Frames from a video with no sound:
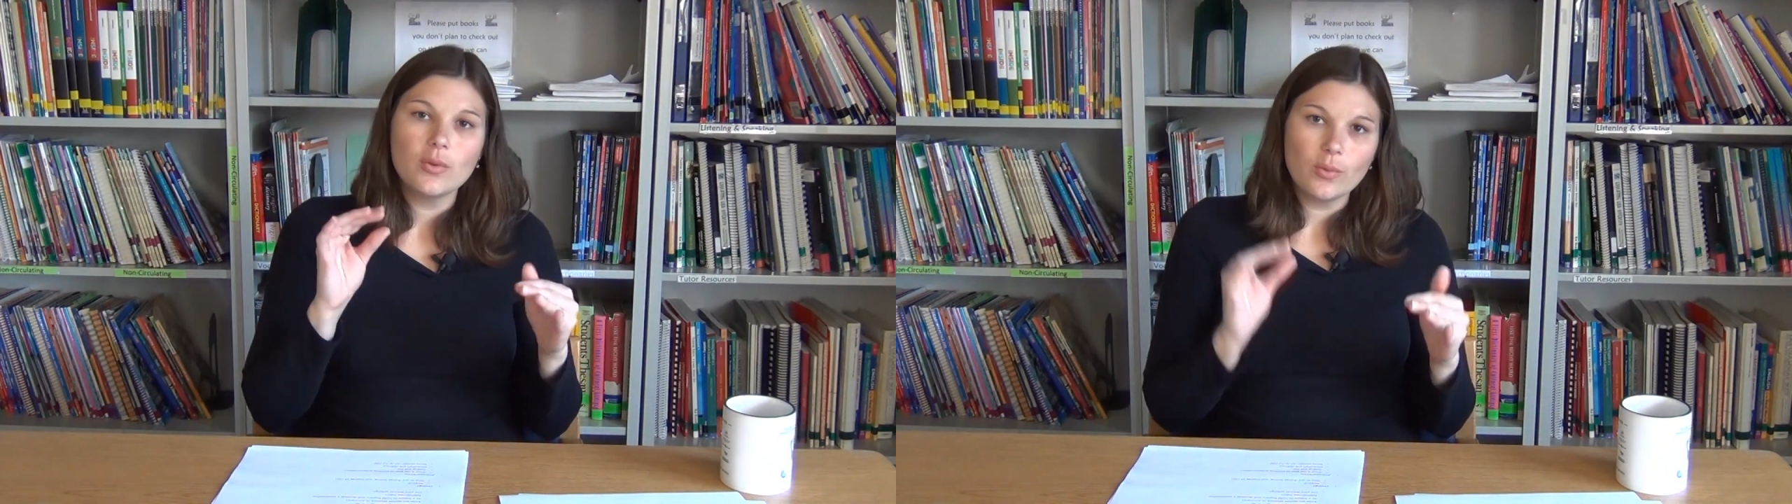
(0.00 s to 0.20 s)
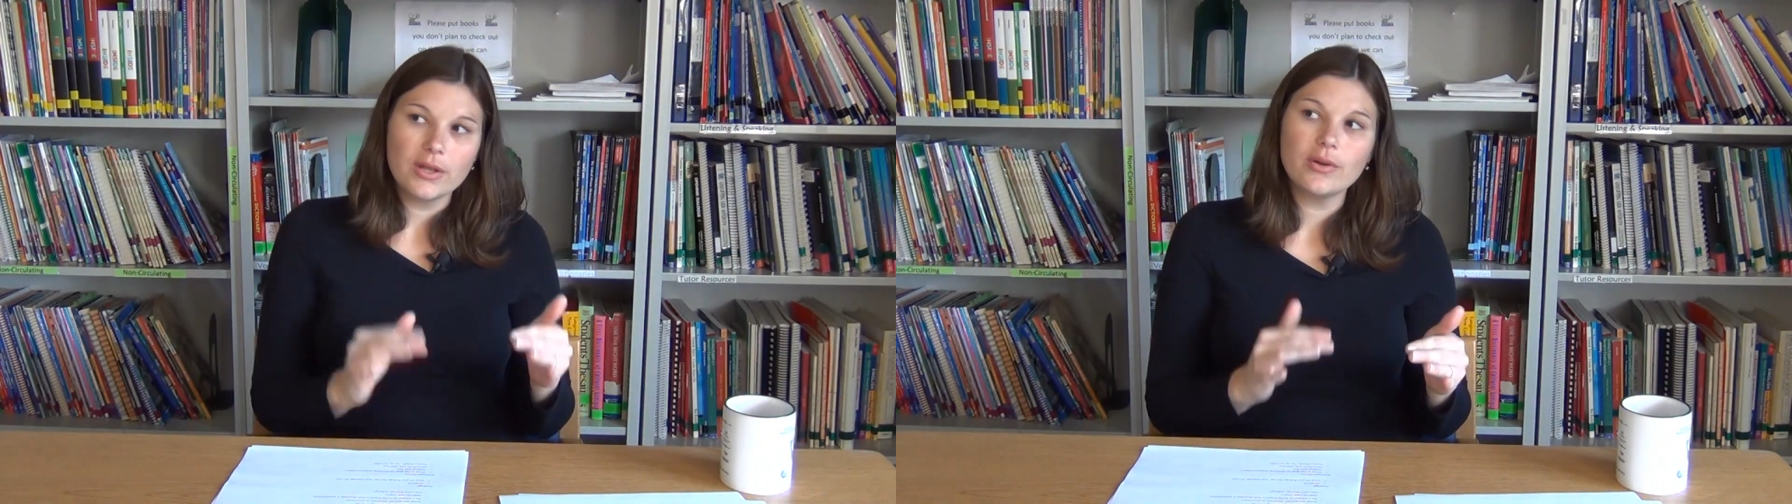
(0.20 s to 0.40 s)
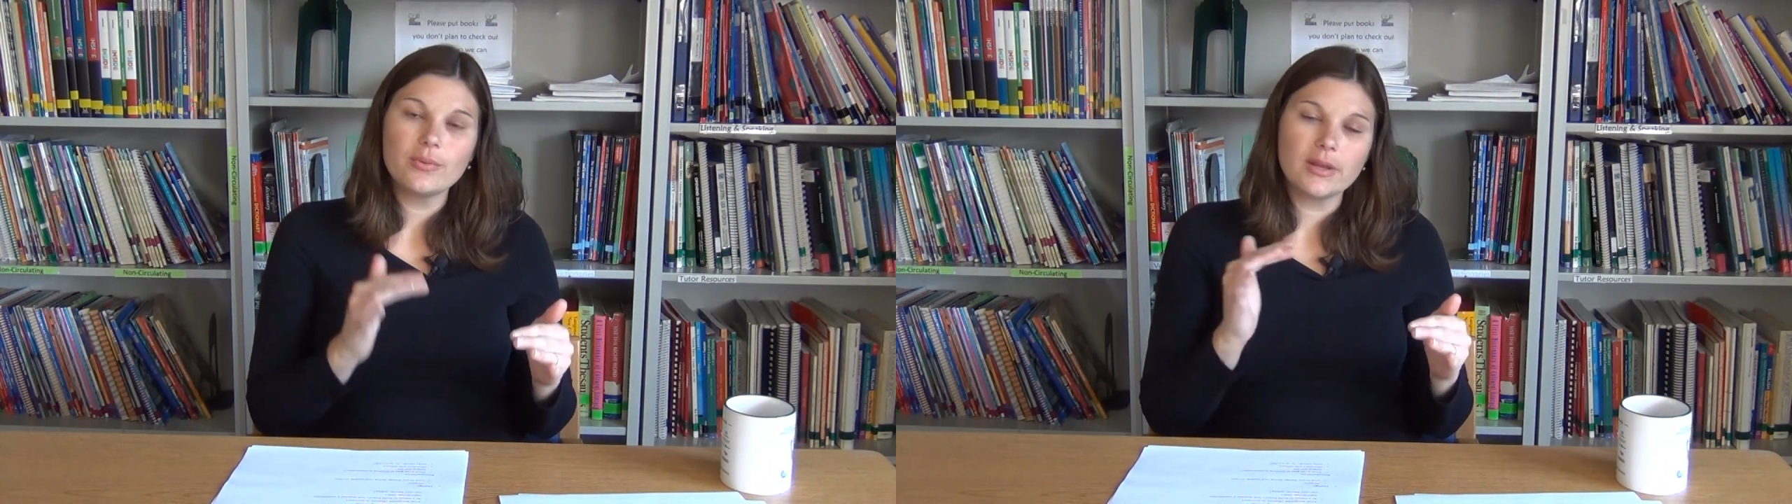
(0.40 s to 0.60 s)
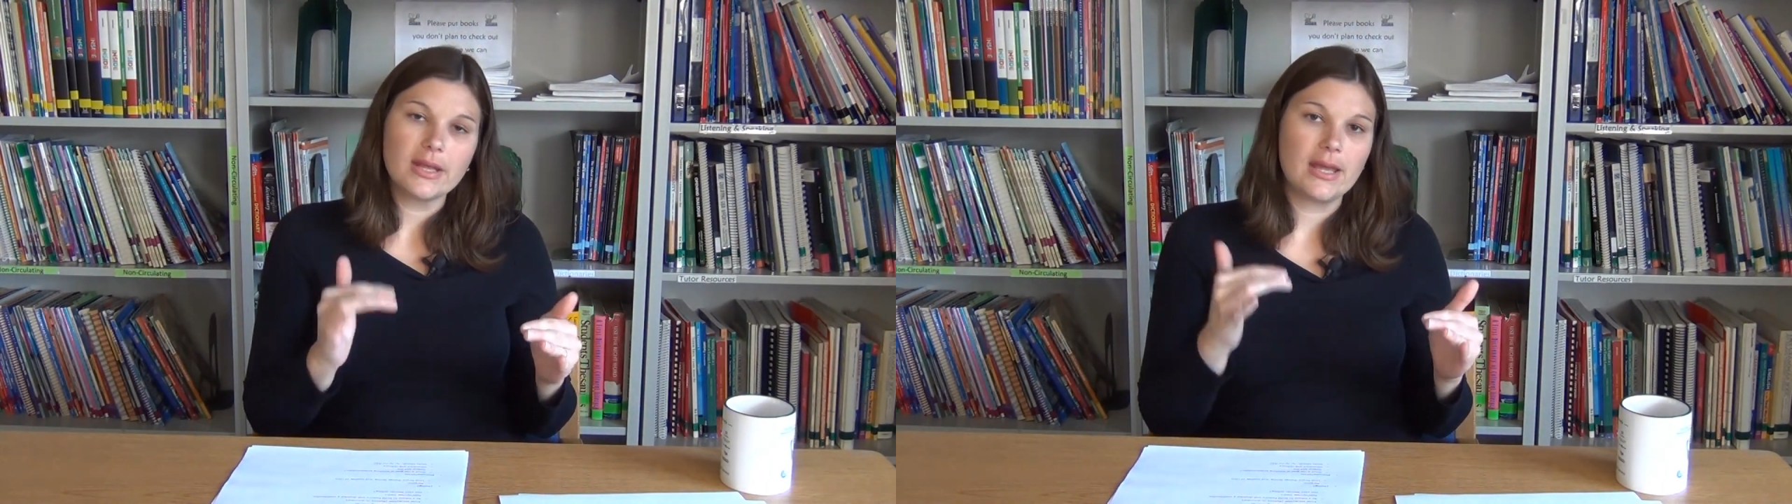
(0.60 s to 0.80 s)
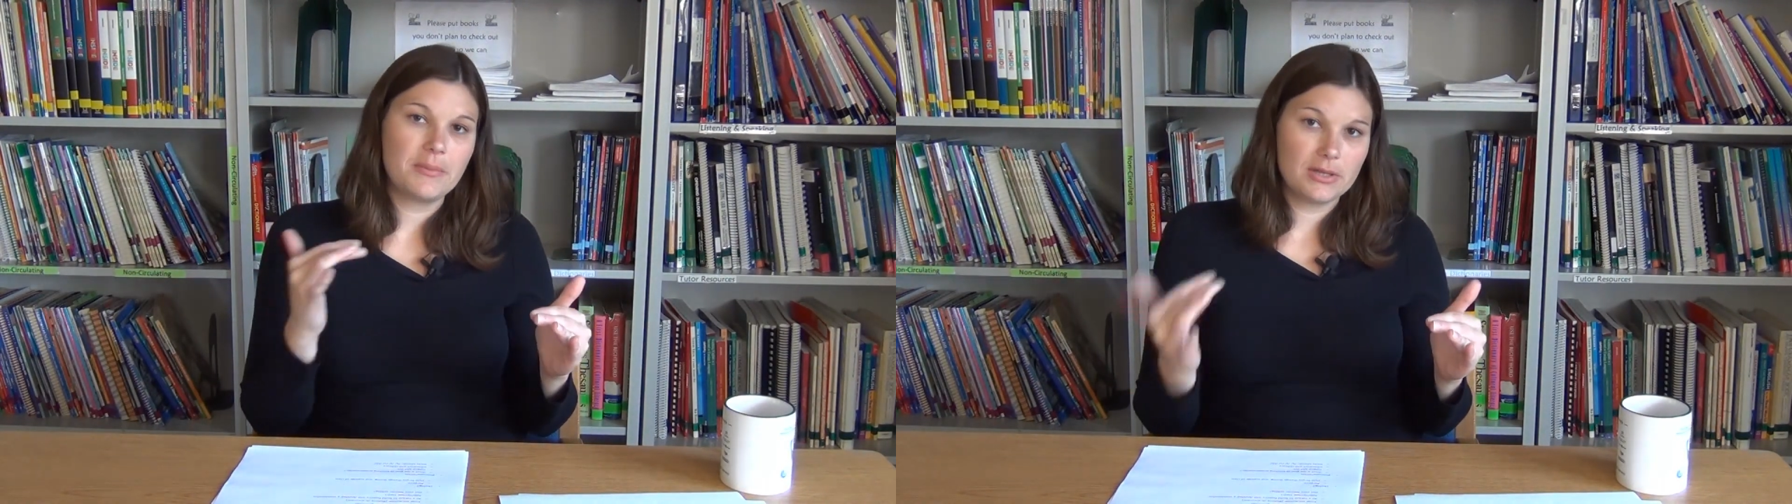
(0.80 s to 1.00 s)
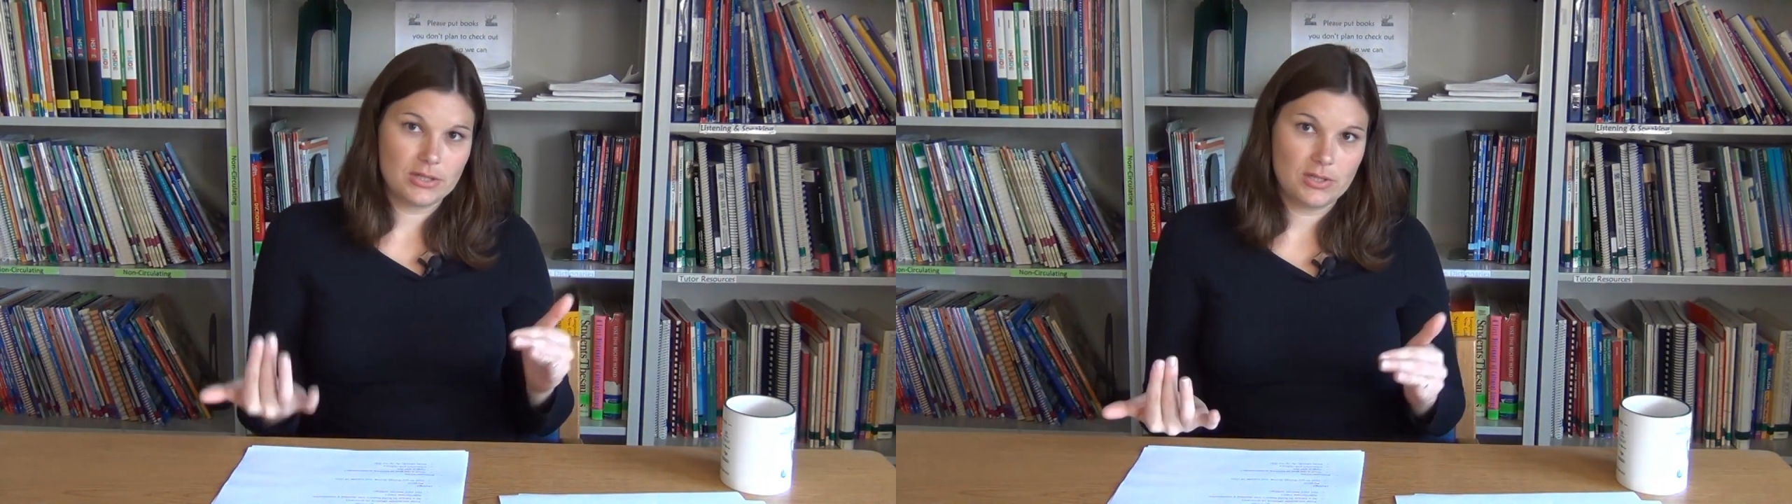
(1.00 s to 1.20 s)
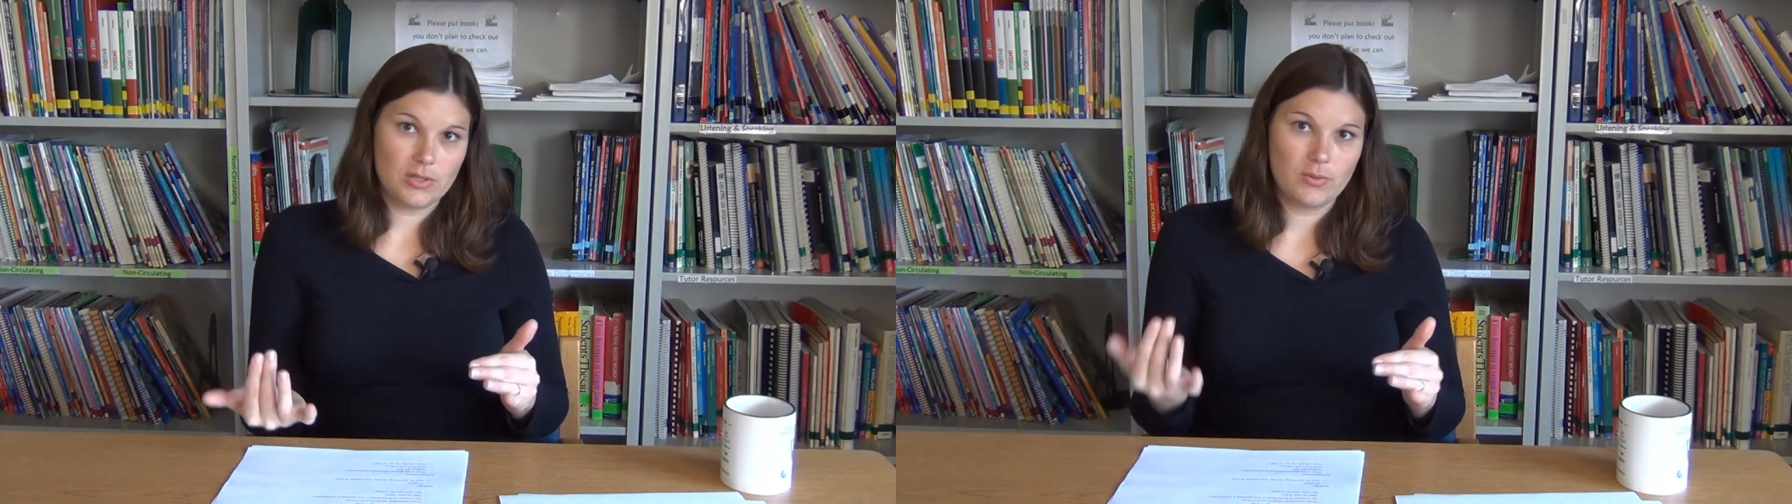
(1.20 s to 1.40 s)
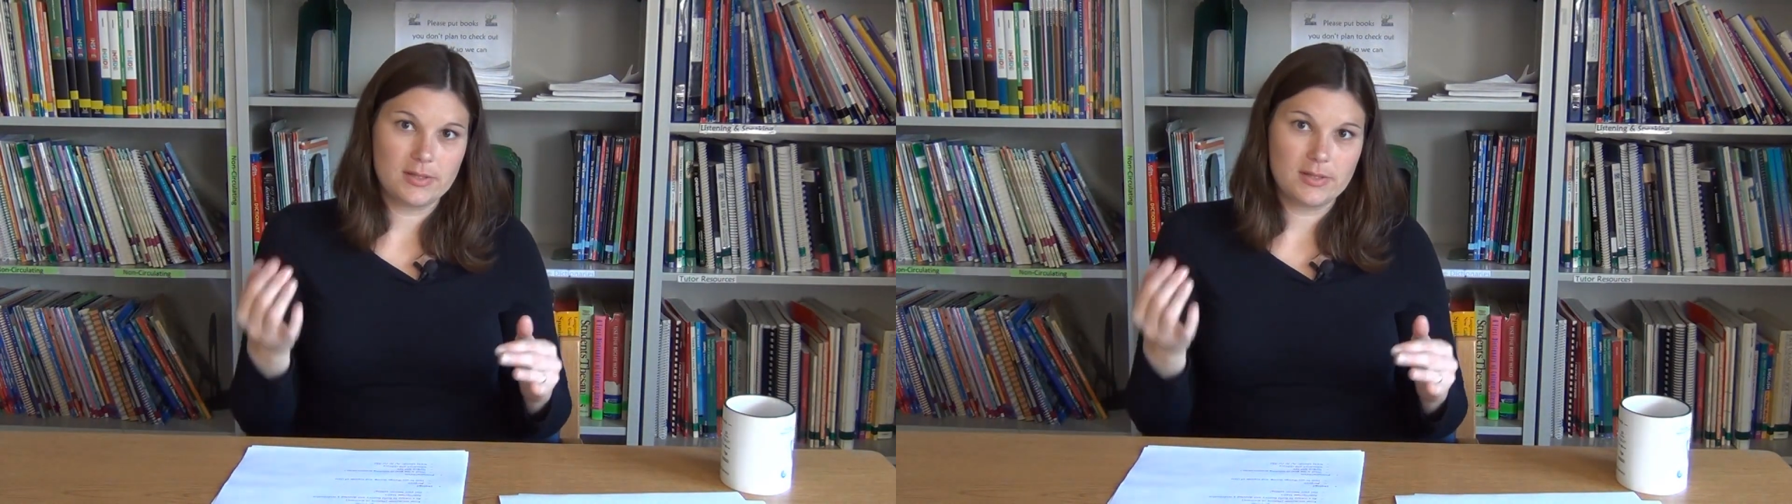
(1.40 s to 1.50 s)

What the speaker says: what you're really aiming to do